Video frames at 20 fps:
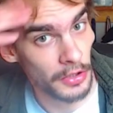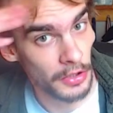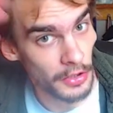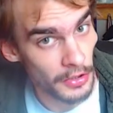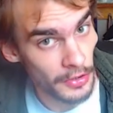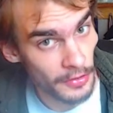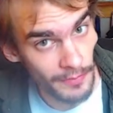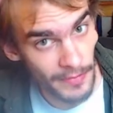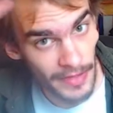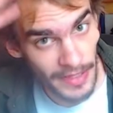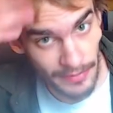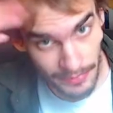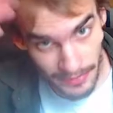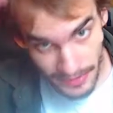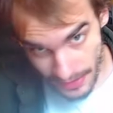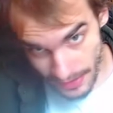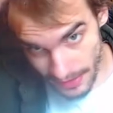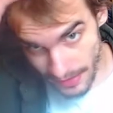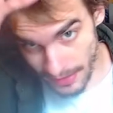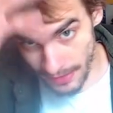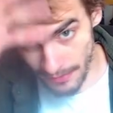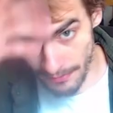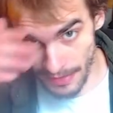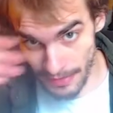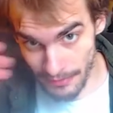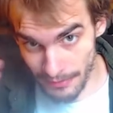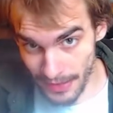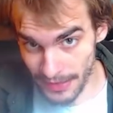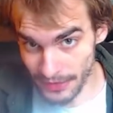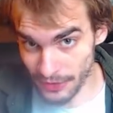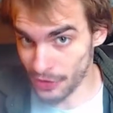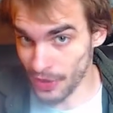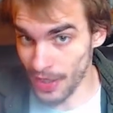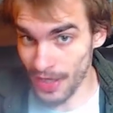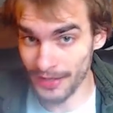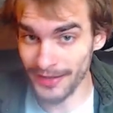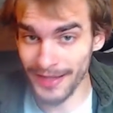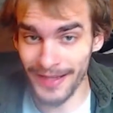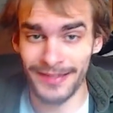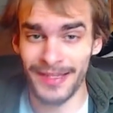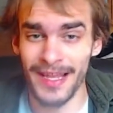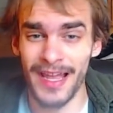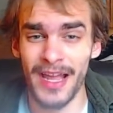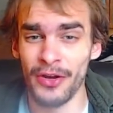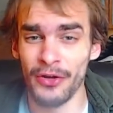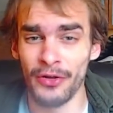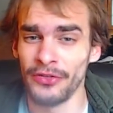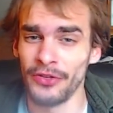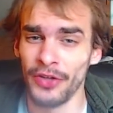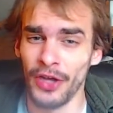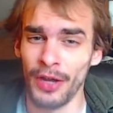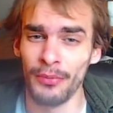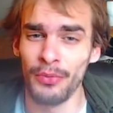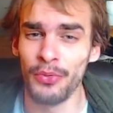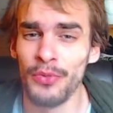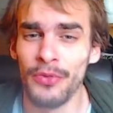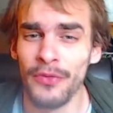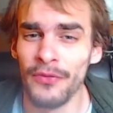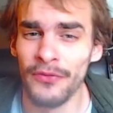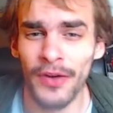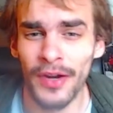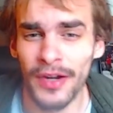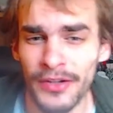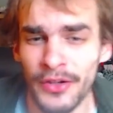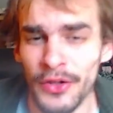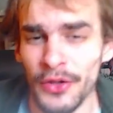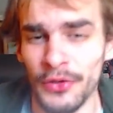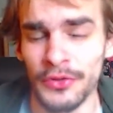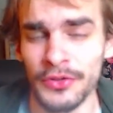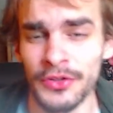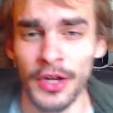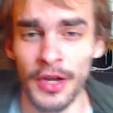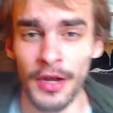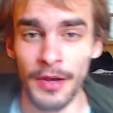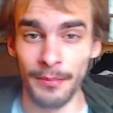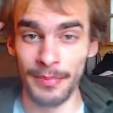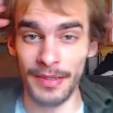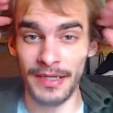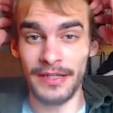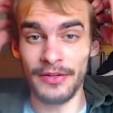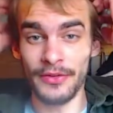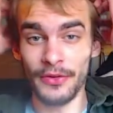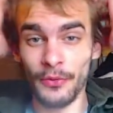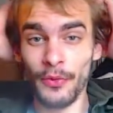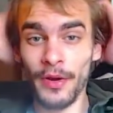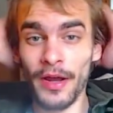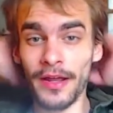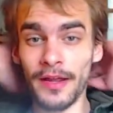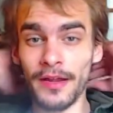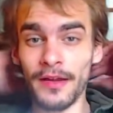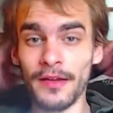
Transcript: maybe I just got less hair on top. Who the fuck knows? But either way,